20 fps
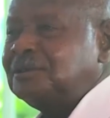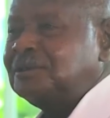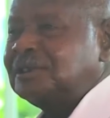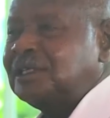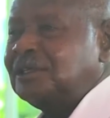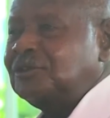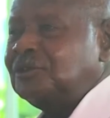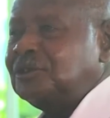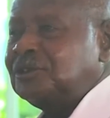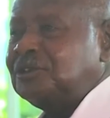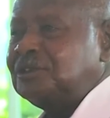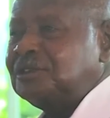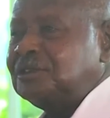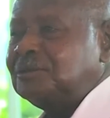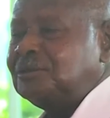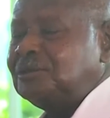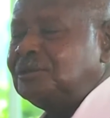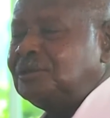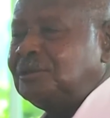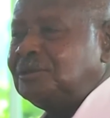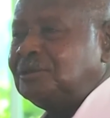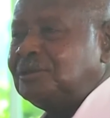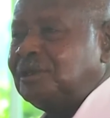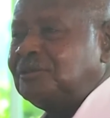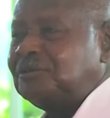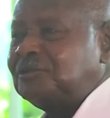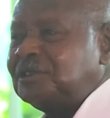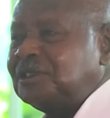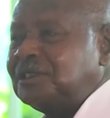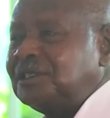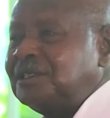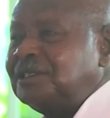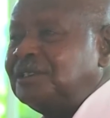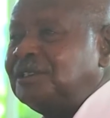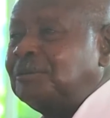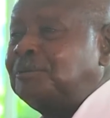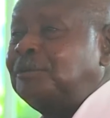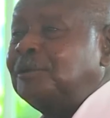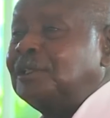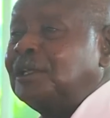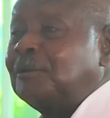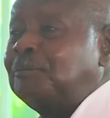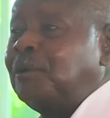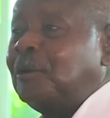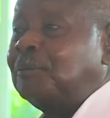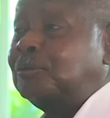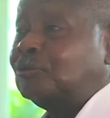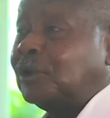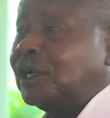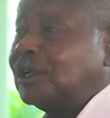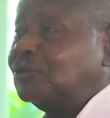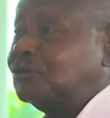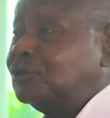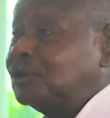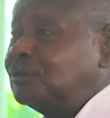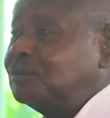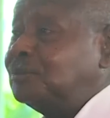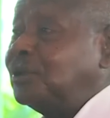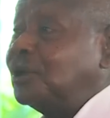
Catholicism, you are free, the Pope tried to